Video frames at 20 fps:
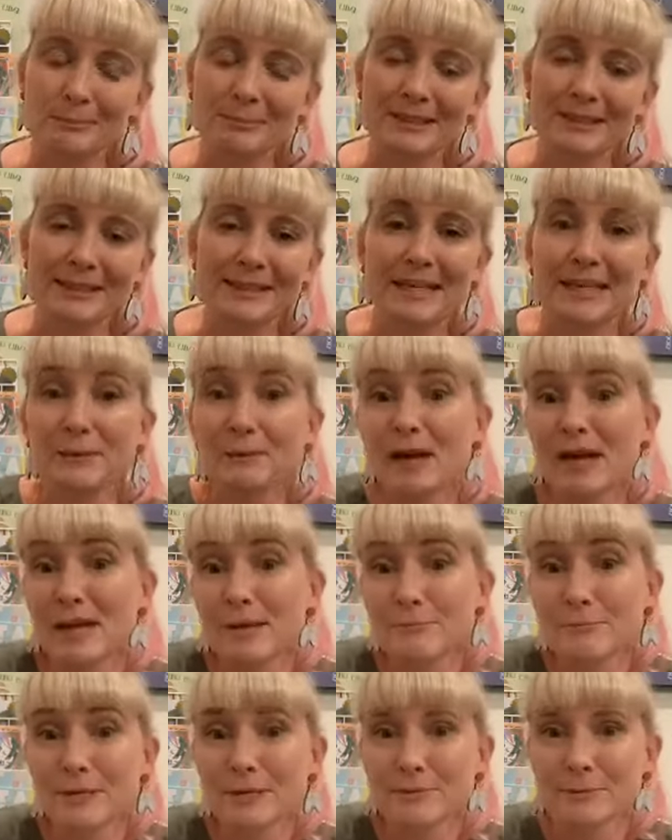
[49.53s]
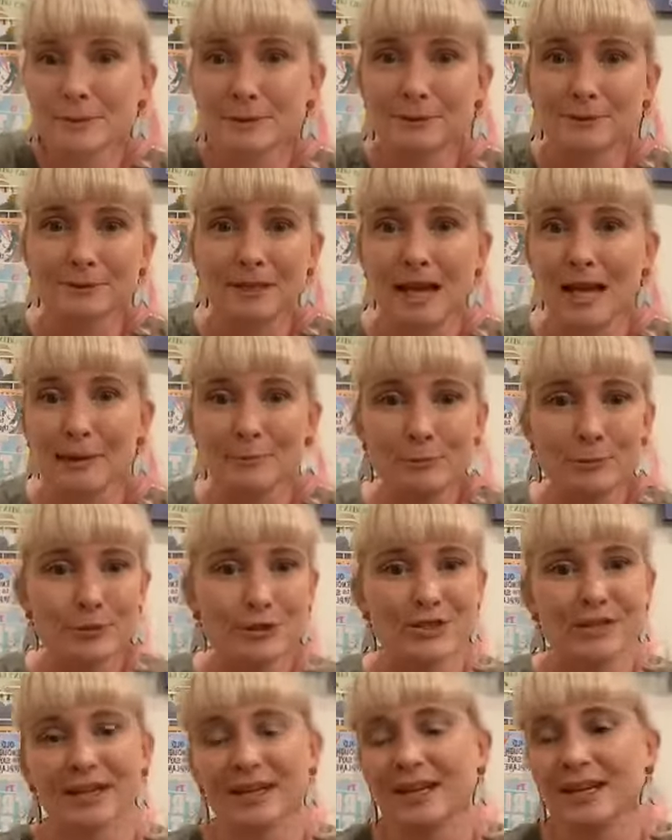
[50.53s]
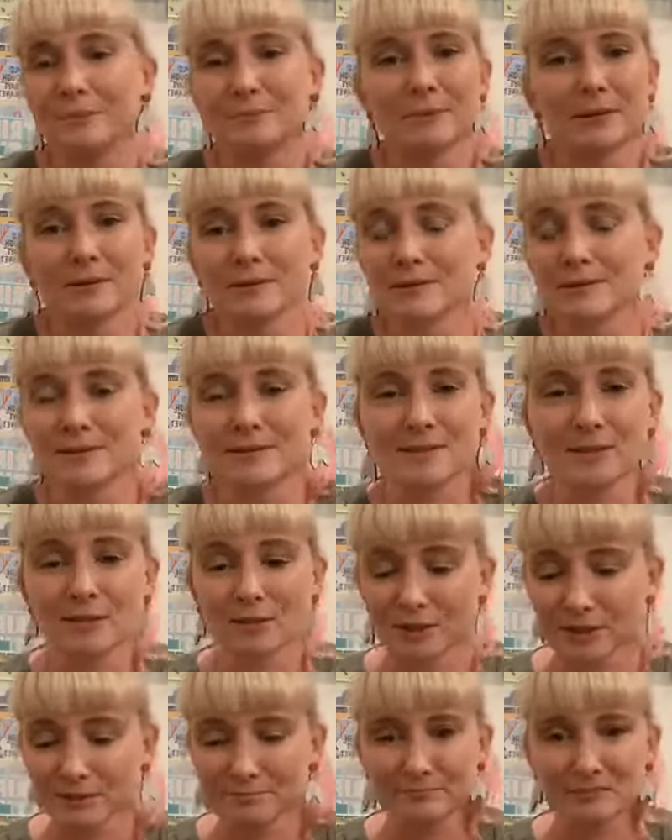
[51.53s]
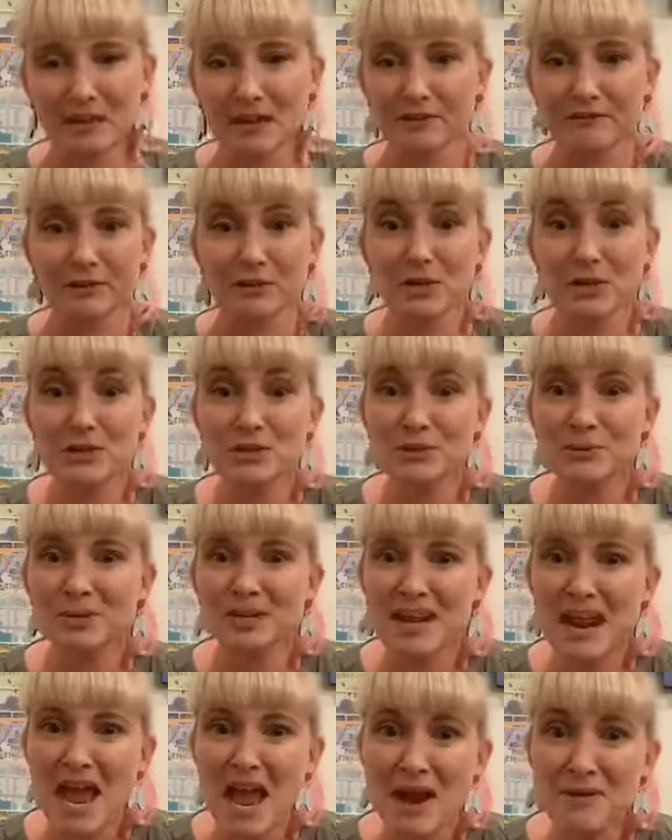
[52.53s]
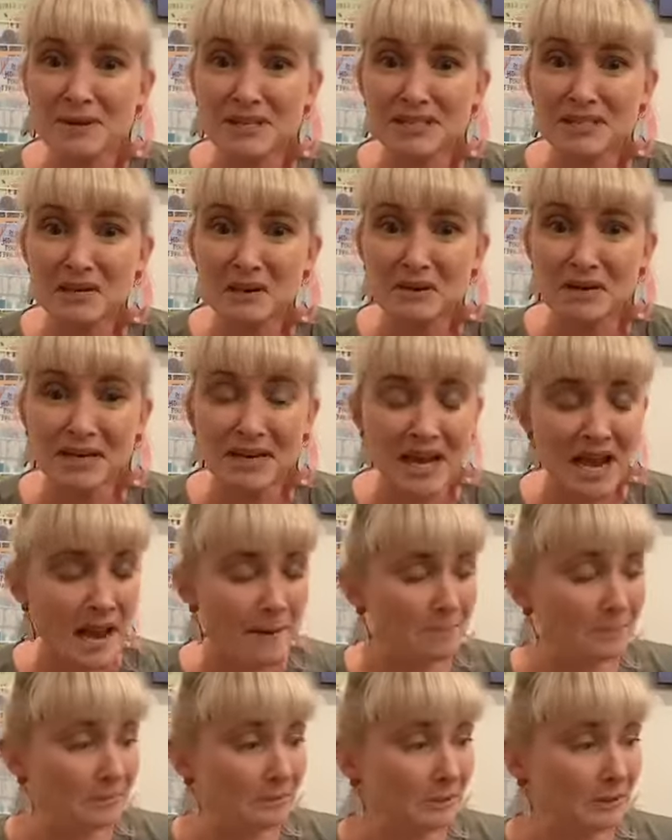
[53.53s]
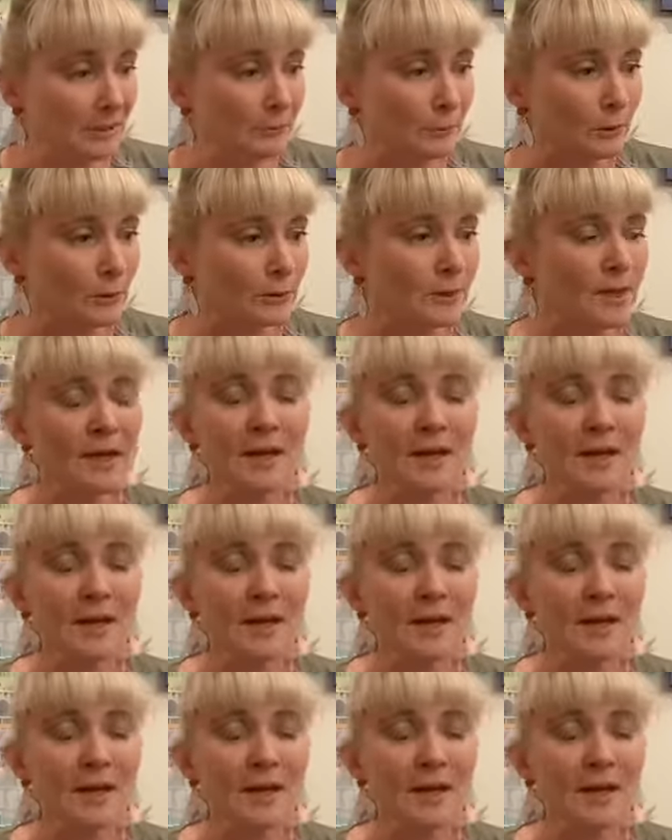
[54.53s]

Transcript: But anyway, we will push ahead because, you know, if I don't do it now, it's not going to happen, people.